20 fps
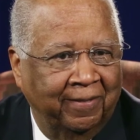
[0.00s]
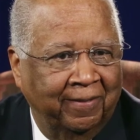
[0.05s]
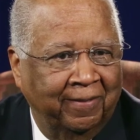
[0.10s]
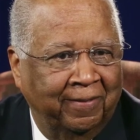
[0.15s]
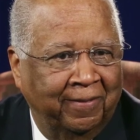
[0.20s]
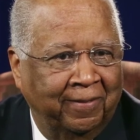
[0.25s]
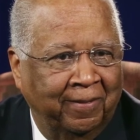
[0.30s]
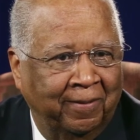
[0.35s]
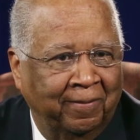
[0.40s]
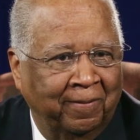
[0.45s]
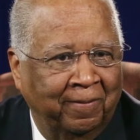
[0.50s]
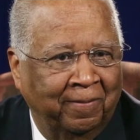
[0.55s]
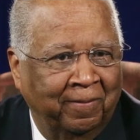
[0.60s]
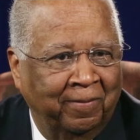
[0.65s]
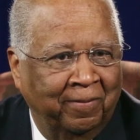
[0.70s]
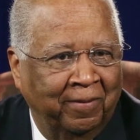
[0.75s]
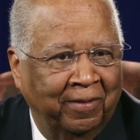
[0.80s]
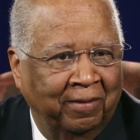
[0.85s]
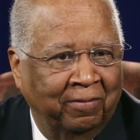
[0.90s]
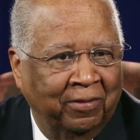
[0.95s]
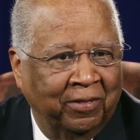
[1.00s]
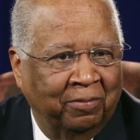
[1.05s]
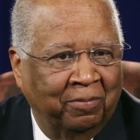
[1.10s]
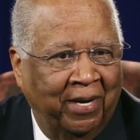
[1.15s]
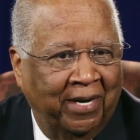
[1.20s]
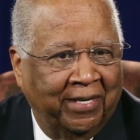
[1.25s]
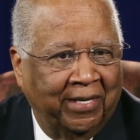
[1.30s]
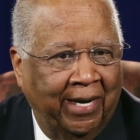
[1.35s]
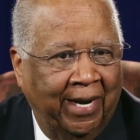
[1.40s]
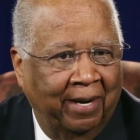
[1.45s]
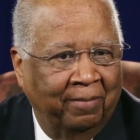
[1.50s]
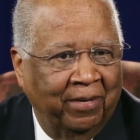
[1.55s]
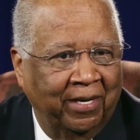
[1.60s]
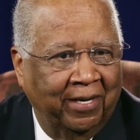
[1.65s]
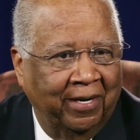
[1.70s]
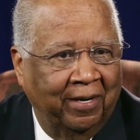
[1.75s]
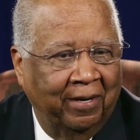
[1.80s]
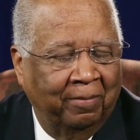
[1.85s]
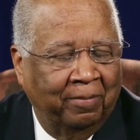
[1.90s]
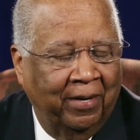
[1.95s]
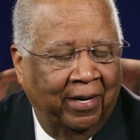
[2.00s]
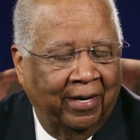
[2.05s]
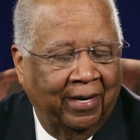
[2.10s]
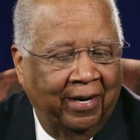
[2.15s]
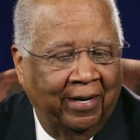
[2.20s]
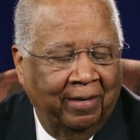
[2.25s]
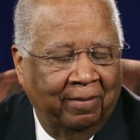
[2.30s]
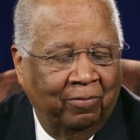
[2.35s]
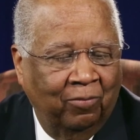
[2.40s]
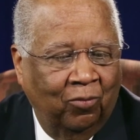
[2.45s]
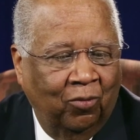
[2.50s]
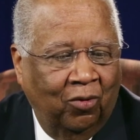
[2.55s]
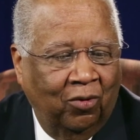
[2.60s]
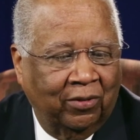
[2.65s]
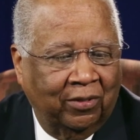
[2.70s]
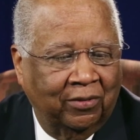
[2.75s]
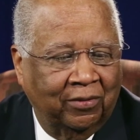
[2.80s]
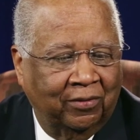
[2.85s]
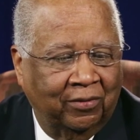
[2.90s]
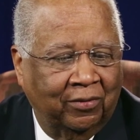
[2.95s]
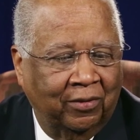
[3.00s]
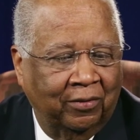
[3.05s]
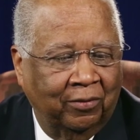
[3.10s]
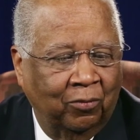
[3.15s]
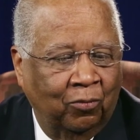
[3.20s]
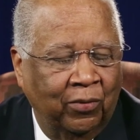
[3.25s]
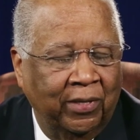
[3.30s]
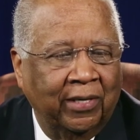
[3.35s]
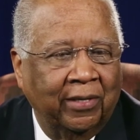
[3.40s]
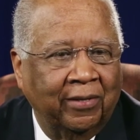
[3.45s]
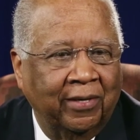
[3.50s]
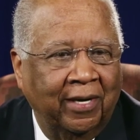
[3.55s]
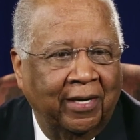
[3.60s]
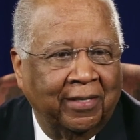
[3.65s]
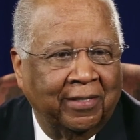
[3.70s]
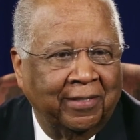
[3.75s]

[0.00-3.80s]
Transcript: And so when it was my time to get up, I got up and walked to the window,